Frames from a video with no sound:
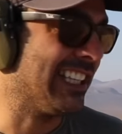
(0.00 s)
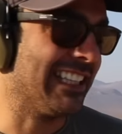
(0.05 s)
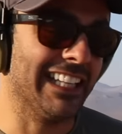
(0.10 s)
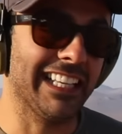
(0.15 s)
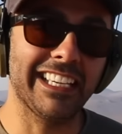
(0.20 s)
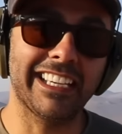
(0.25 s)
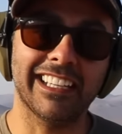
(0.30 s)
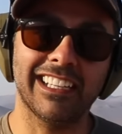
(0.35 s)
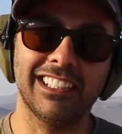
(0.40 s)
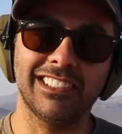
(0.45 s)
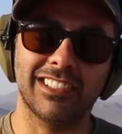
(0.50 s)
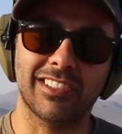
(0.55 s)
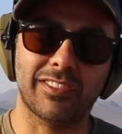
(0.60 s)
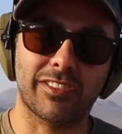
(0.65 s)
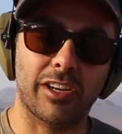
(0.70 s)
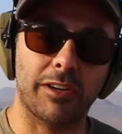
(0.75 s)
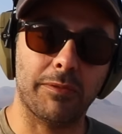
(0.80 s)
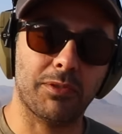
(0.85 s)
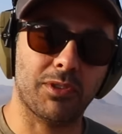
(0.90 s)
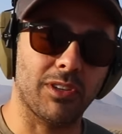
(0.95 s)
link in the
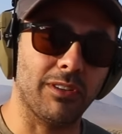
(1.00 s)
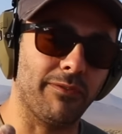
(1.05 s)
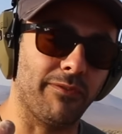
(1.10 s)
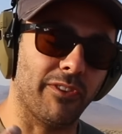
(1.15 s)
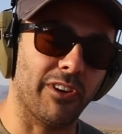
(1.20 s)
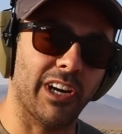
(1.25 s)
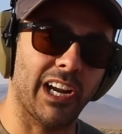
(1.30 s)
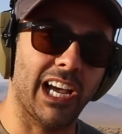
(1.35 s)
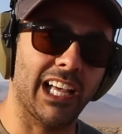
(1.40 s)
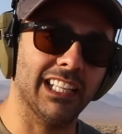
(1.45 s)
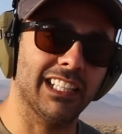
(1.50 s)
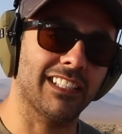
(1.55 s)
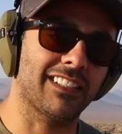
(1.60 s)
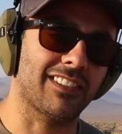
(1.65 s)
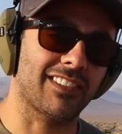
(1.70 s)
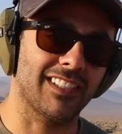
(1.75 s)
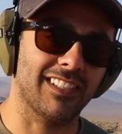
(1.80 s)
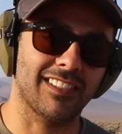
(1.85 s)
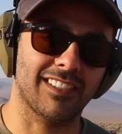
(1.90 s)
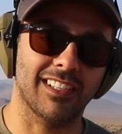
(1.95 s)
description for
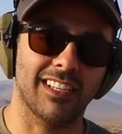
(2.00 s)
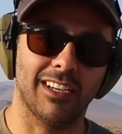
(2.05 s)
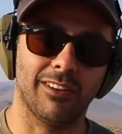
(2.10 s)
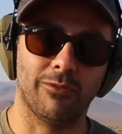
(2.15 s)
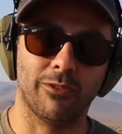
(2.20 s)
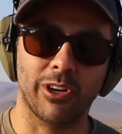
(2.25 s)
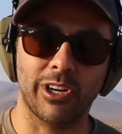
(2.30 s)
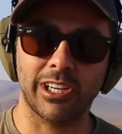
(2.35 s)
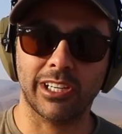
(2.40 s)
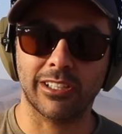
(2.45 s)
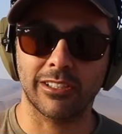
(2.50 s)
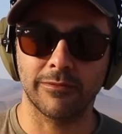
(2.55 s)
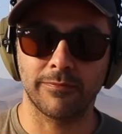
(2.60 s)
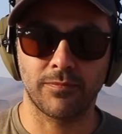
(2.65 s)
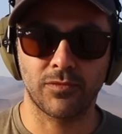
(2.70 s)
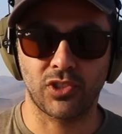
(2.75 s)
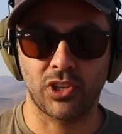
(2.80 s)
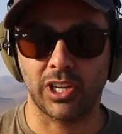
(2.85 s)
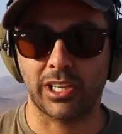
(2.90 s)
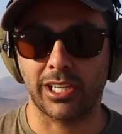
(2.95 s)
Alex's uh, work.
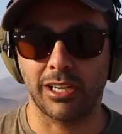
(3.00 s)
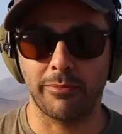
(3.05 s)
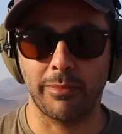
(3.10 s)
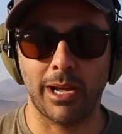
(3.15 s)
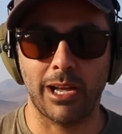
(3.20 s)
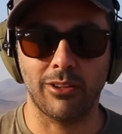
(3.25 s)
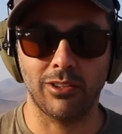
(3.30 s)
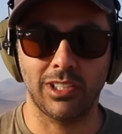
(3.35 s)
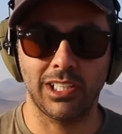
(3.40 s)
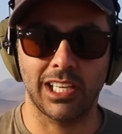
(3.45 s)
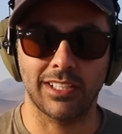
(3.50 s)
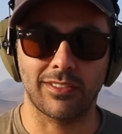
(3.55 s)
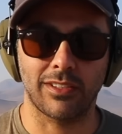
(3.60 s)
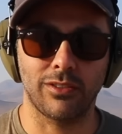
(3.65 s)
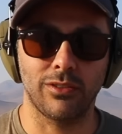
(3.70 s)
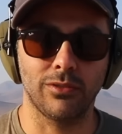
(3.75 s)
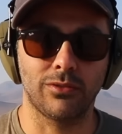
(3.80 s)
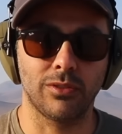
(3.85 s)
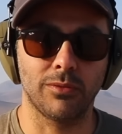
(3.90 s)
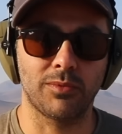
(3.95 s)
Check him out. He has a
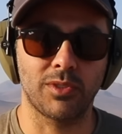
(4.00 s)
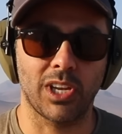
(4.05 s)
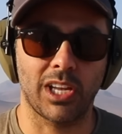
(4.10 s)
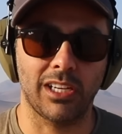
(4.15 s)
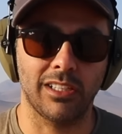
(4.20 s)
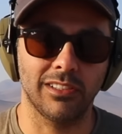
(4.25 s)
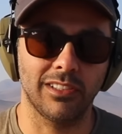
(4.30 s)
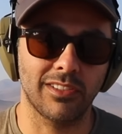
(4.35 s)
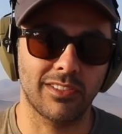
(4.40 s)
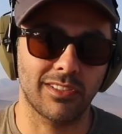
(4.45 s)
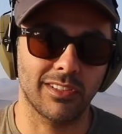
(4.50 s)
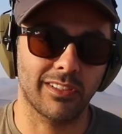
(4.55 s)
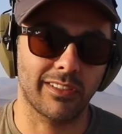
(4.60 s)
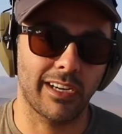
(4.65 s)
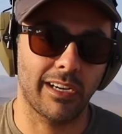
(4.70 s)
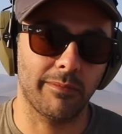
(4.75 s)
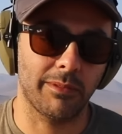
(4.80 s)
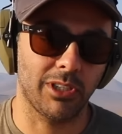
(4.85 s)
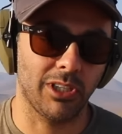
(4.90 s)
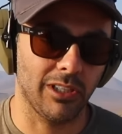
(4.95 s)
YouTube channel,
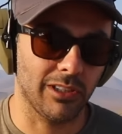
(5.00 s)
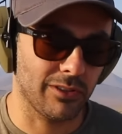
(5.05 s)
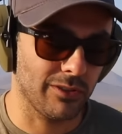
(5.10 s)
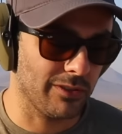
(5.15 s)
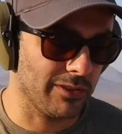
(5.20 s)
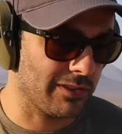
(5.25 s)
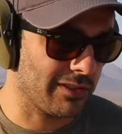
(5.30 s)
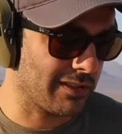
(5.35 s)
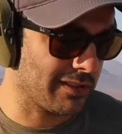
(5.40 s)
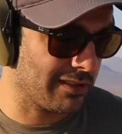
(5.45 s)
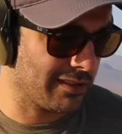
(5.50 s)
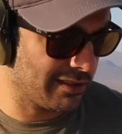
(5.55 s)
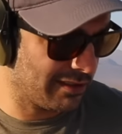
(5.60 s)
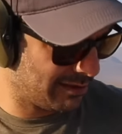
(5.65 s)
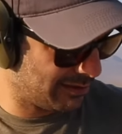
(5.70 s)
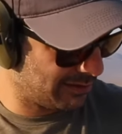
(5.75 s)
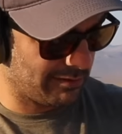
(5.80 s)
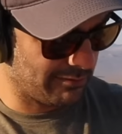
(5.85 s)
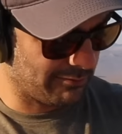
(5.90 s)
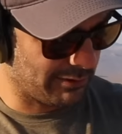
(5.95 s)
Instagram, and all those.
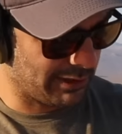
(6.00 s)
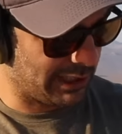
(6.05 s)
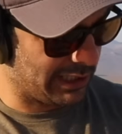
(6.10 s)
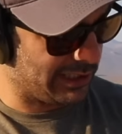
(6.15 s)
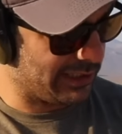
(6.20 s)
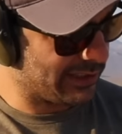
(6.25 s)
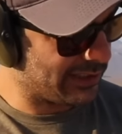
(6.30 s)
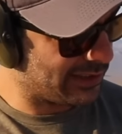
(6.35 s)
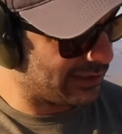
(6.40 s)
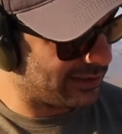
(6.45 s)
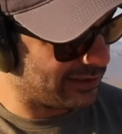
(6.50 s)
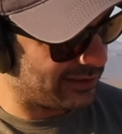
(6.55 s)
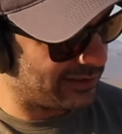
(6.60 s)
What else?